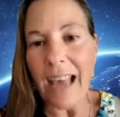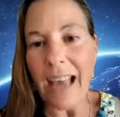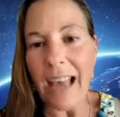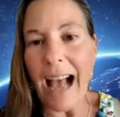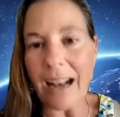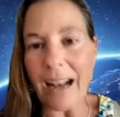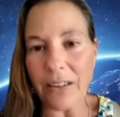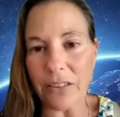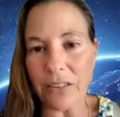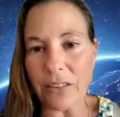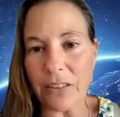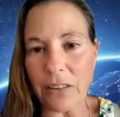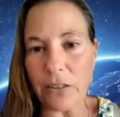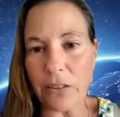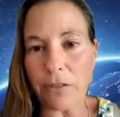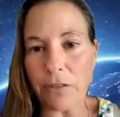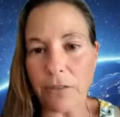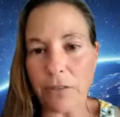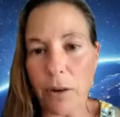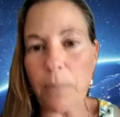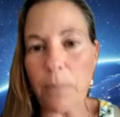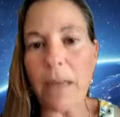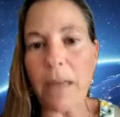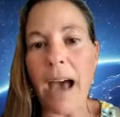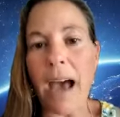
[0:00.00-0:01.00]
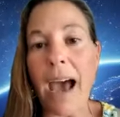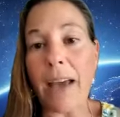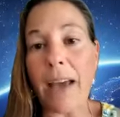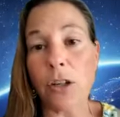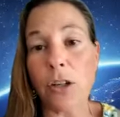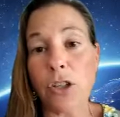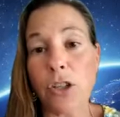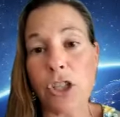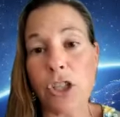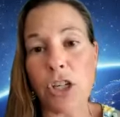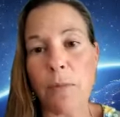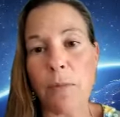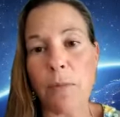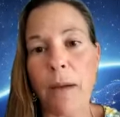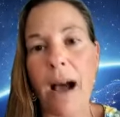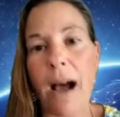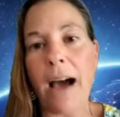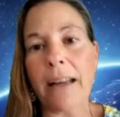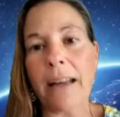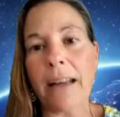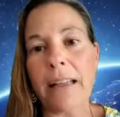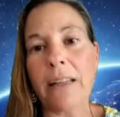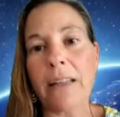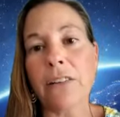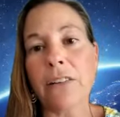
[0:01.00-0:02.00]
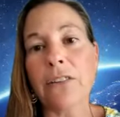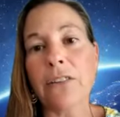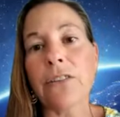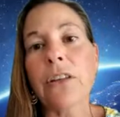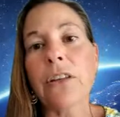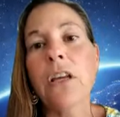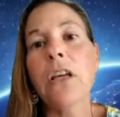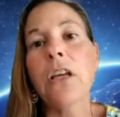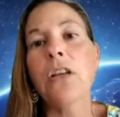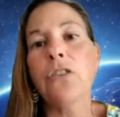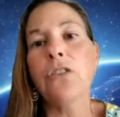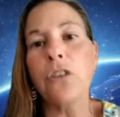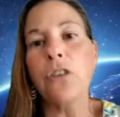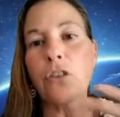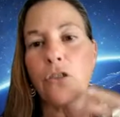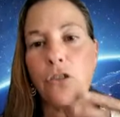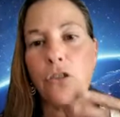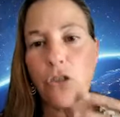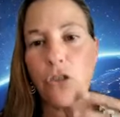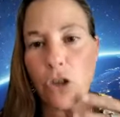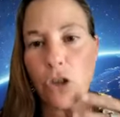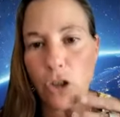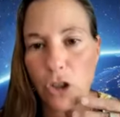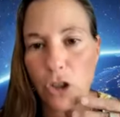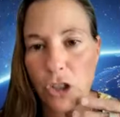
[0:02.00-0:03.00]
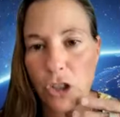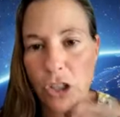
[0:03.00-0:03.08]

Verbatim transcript: taxes from the energy bodies to right.